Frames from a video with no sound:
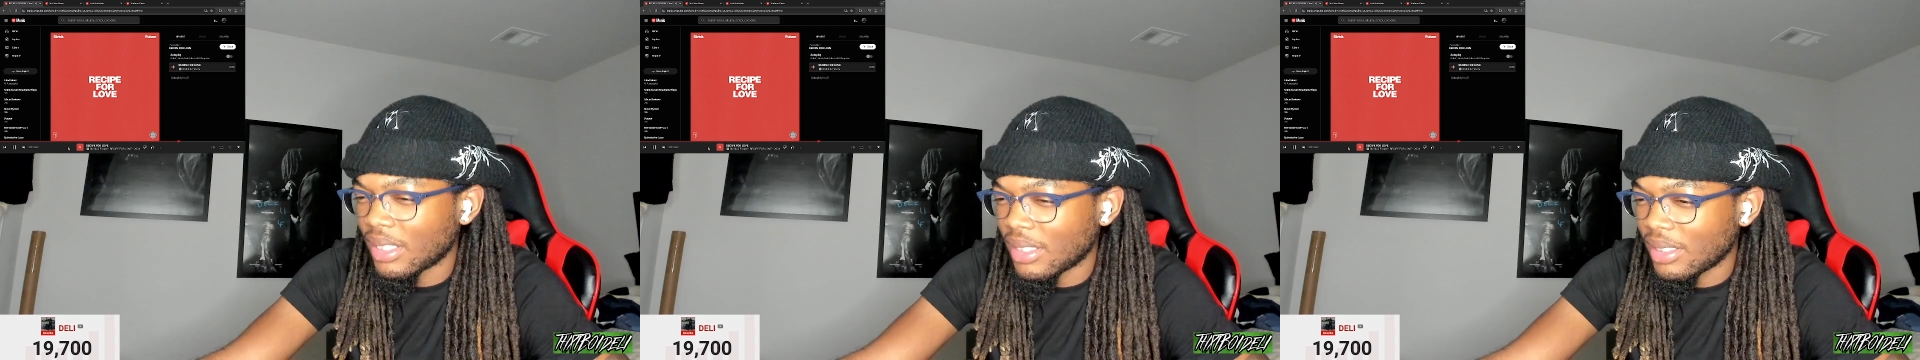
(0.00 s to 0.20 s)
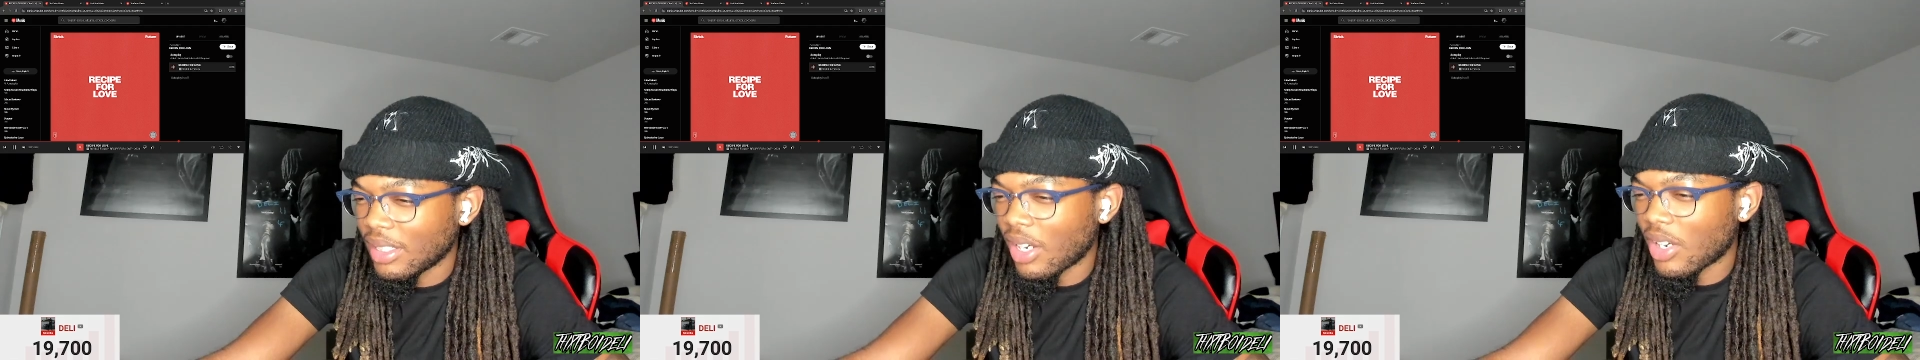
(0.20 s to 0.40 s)

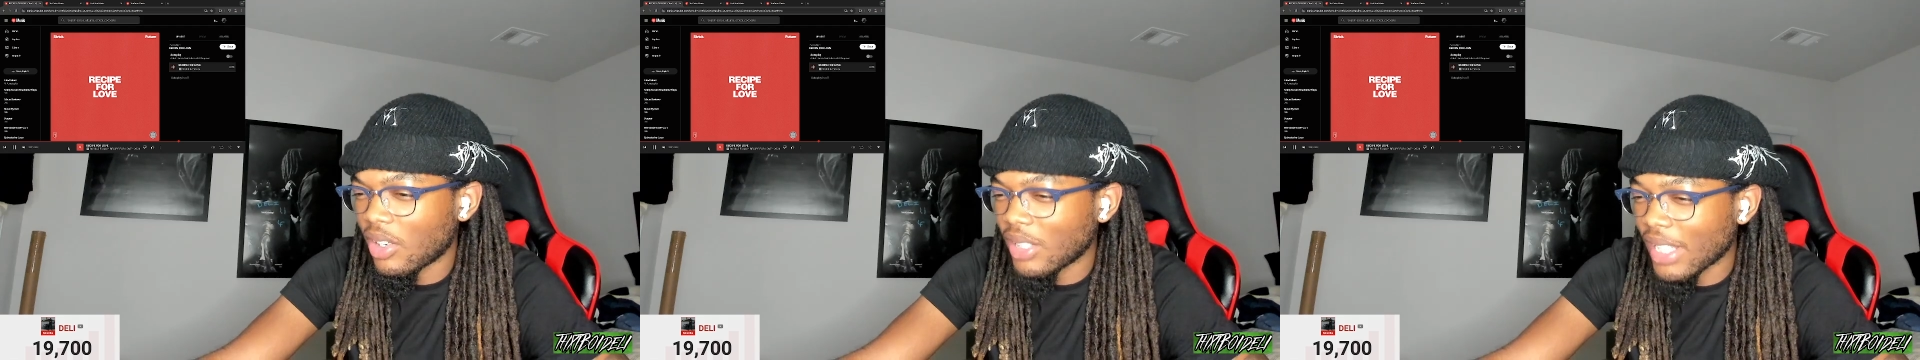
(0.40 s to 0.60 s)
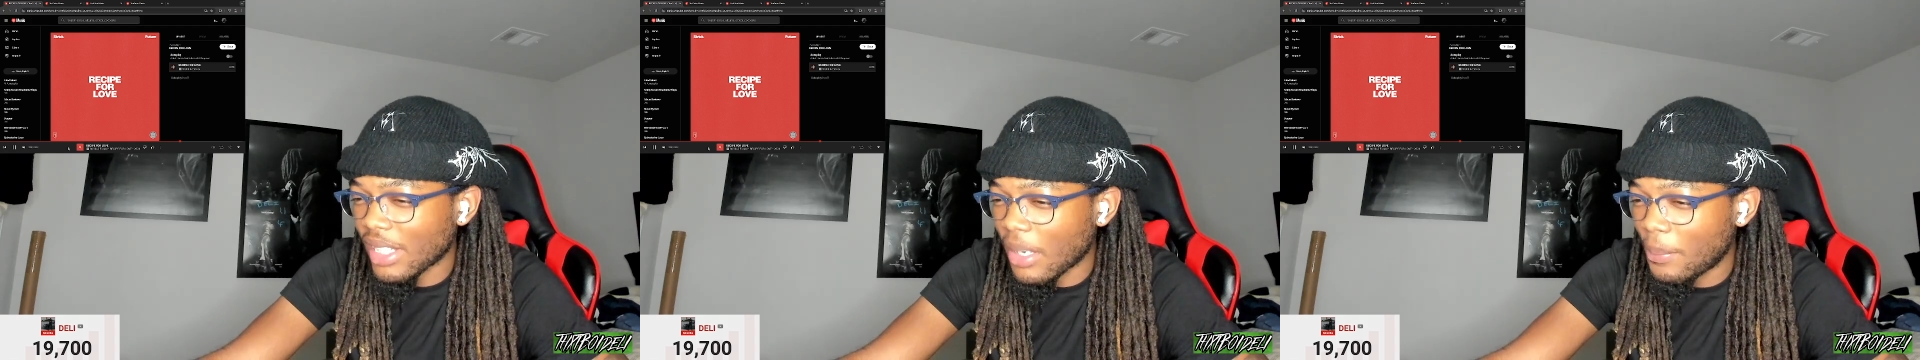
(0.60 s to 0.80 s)
Y'all
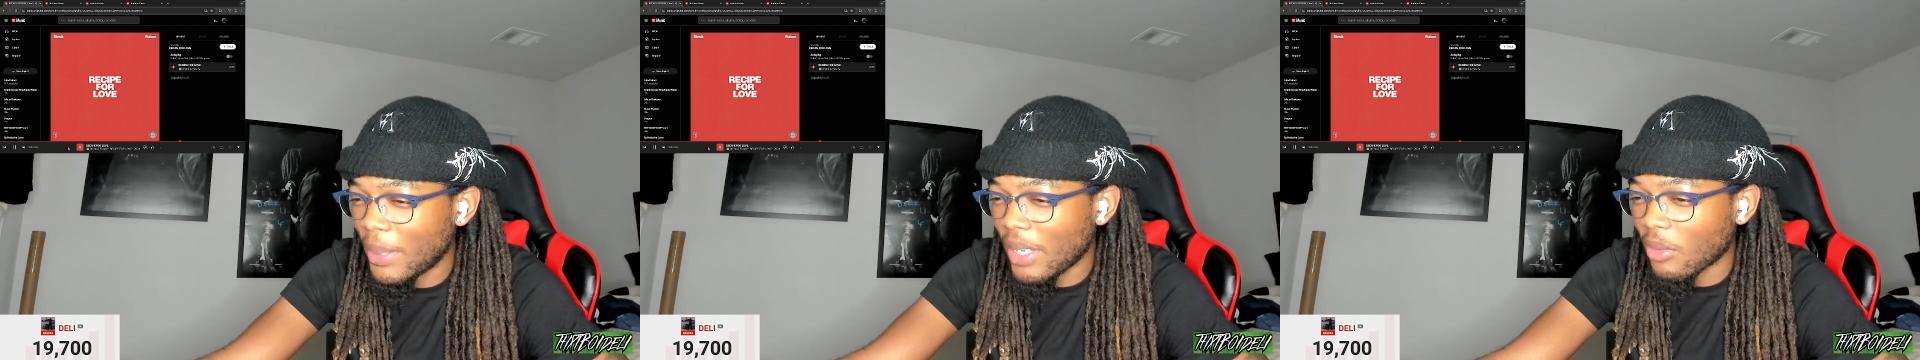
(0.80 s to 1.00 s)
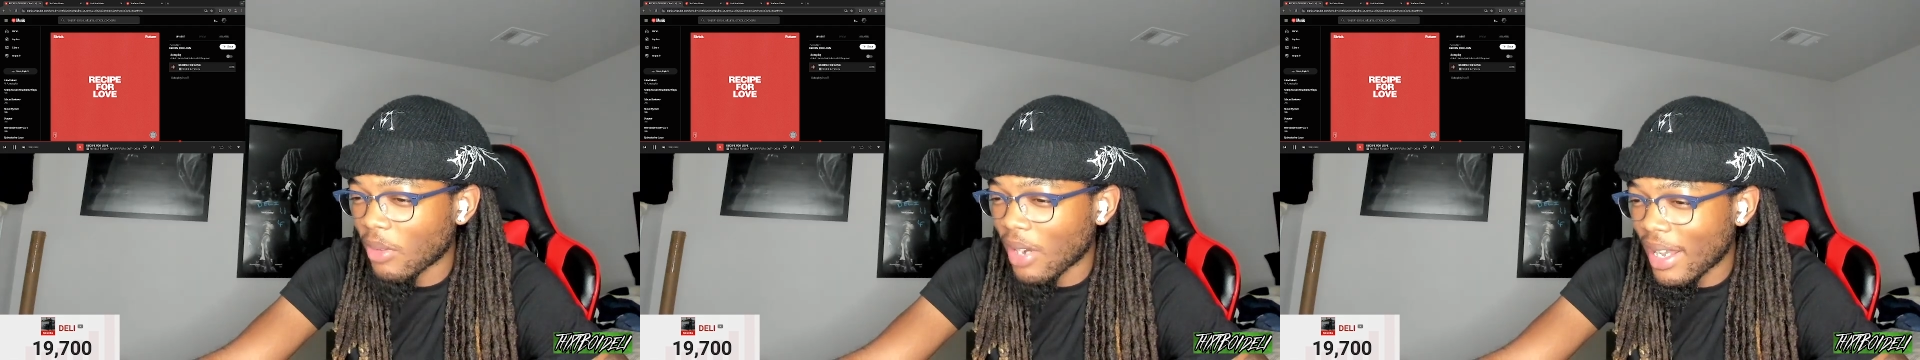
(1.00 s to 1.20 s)
gonna let the
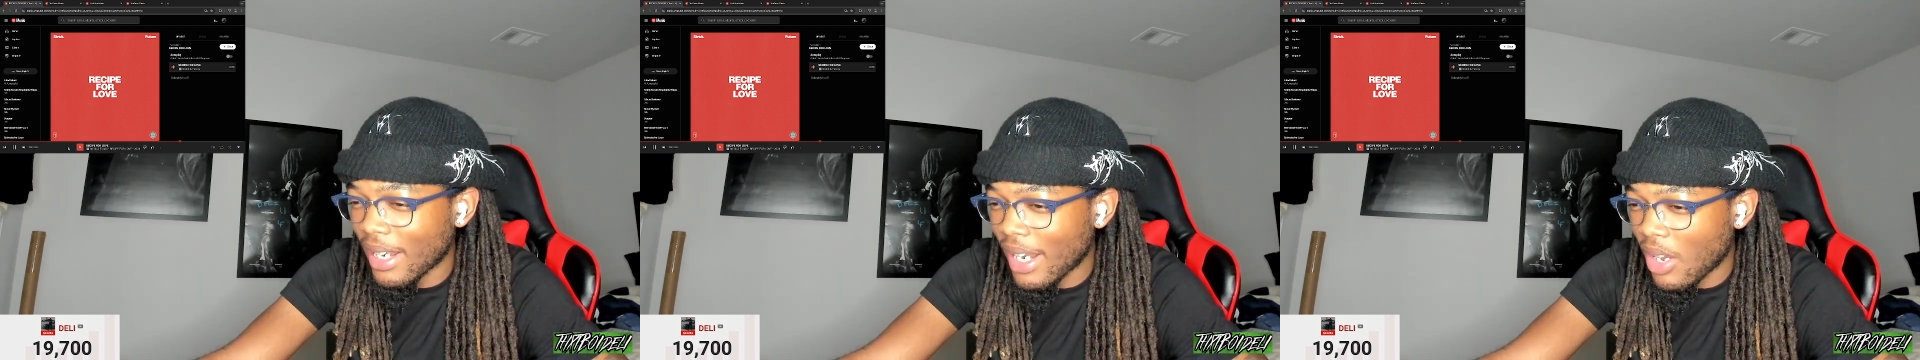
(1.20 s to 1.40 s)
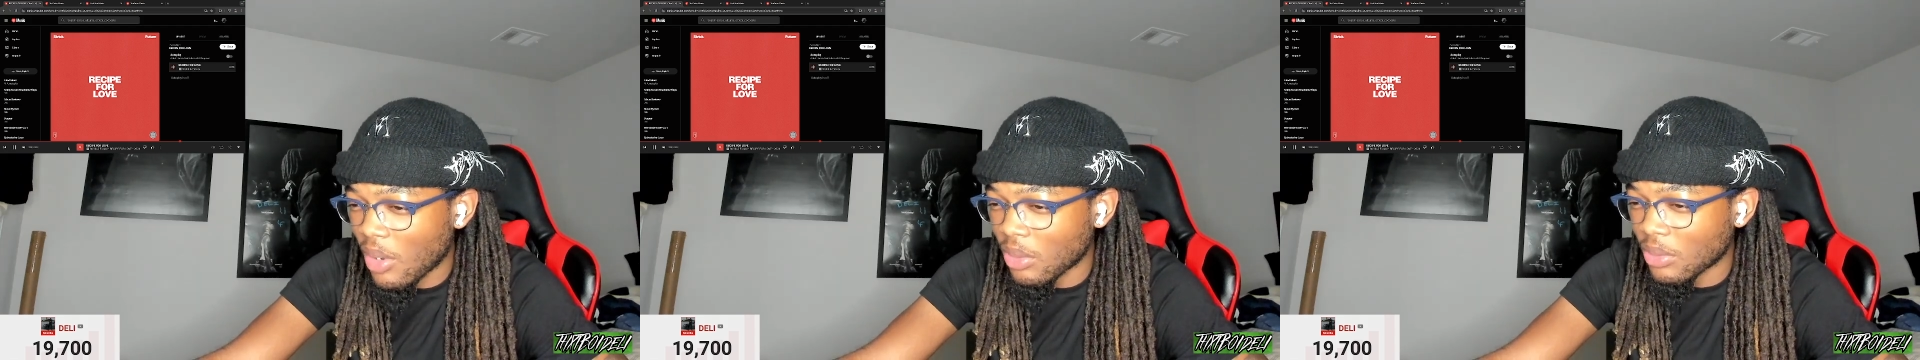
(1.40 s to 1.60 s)
beat ride
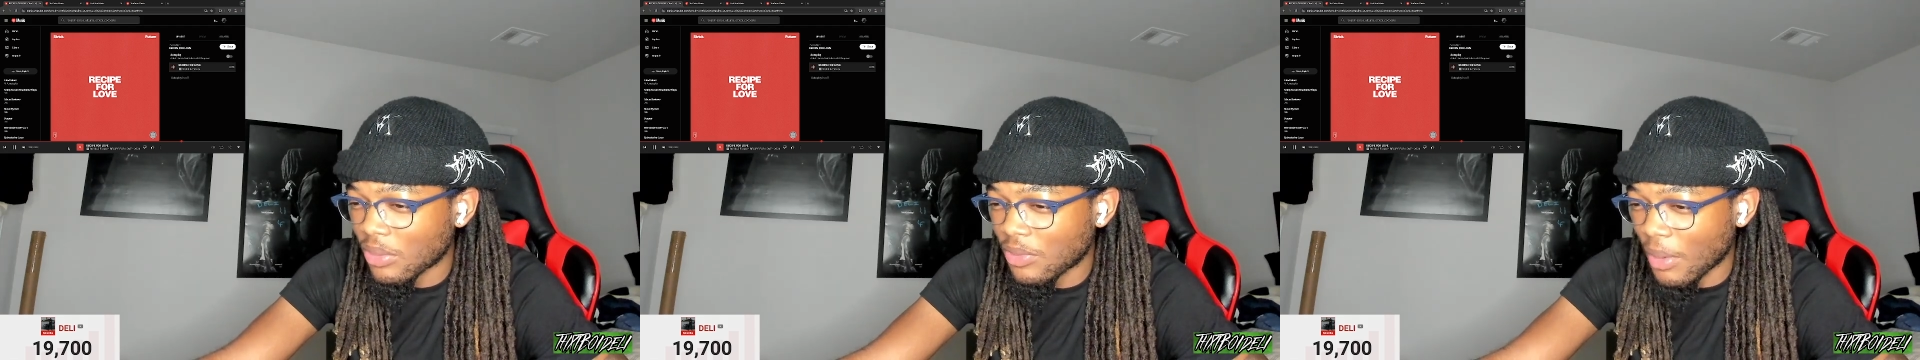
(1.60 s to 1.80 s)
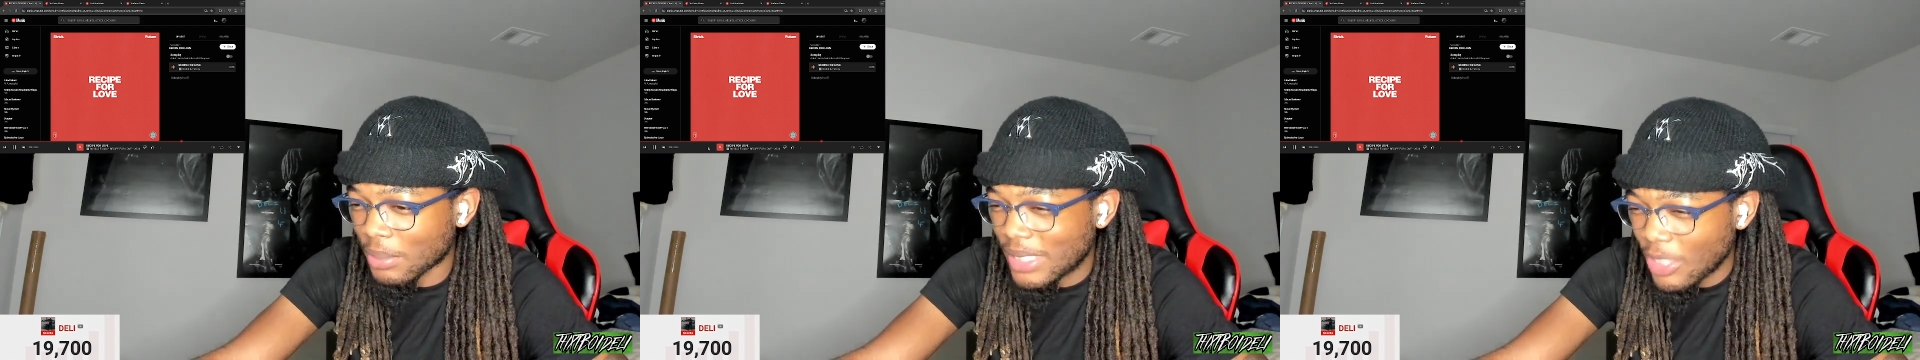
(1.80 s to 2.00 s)
out
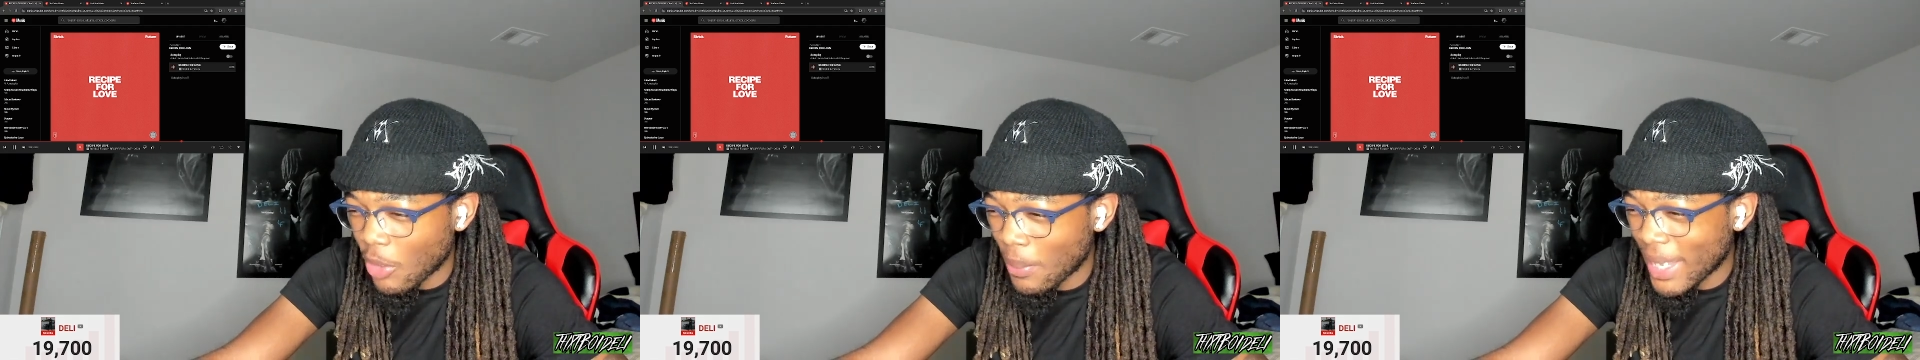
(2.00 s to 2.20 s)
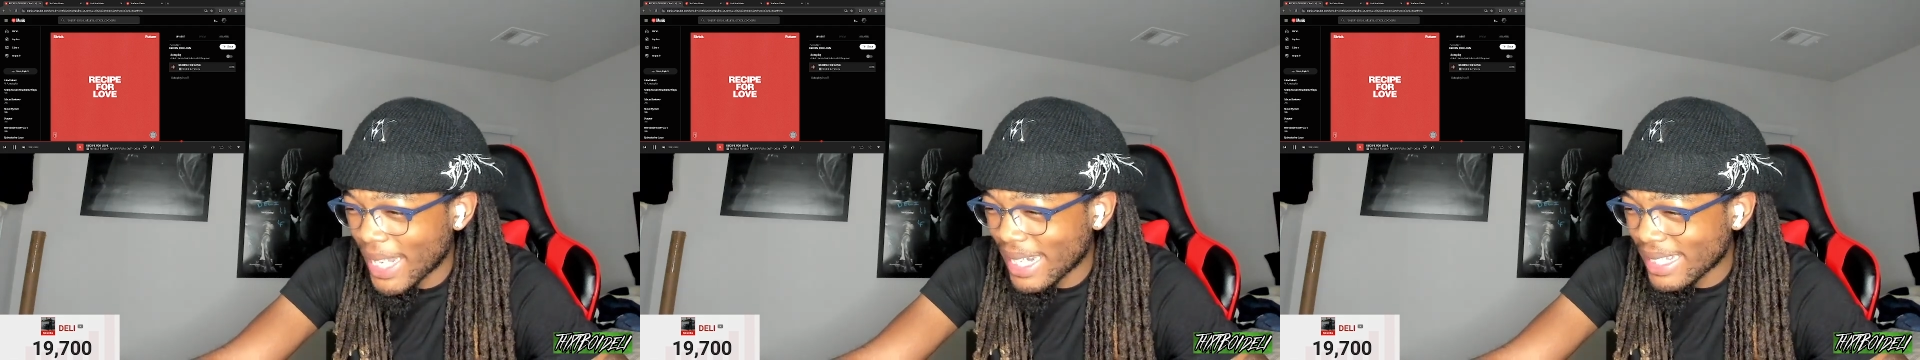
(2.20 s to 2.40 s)
from two
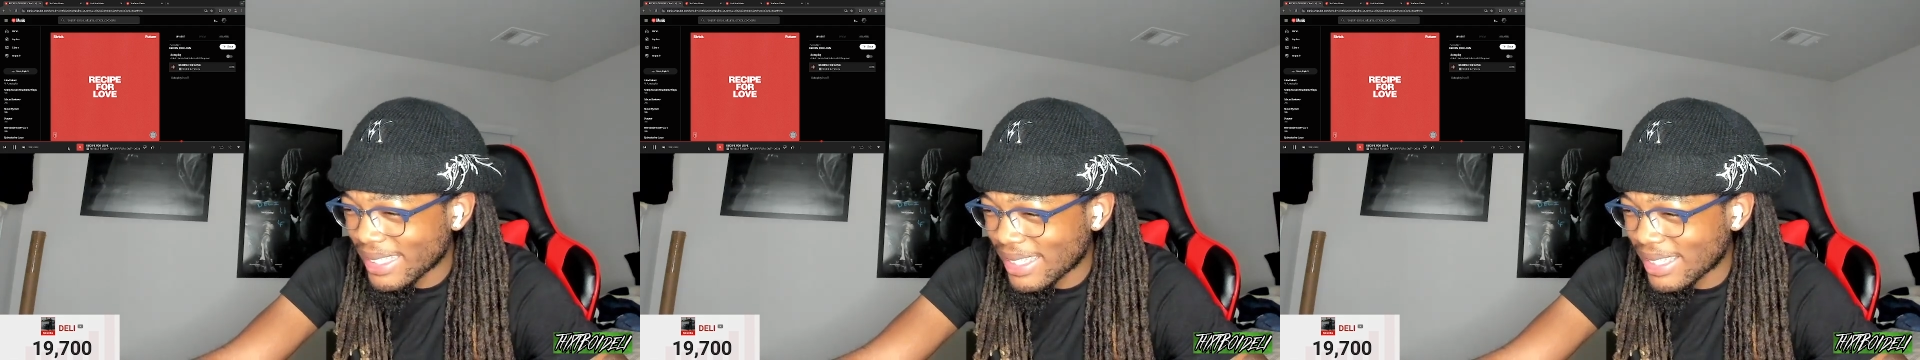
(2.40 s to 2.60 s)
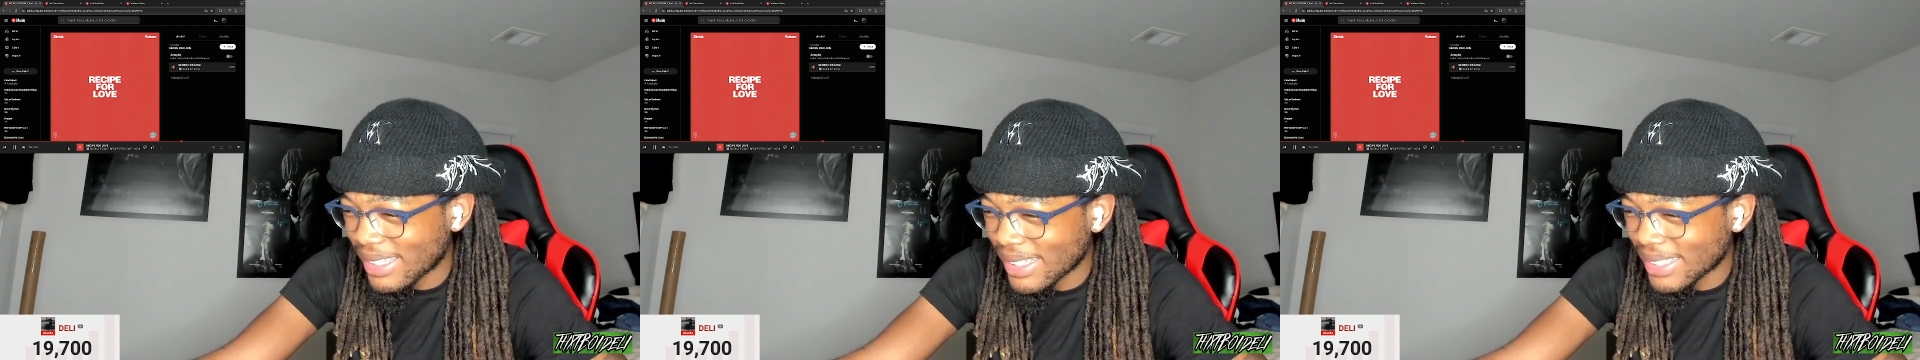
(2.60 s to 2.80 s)
minutes?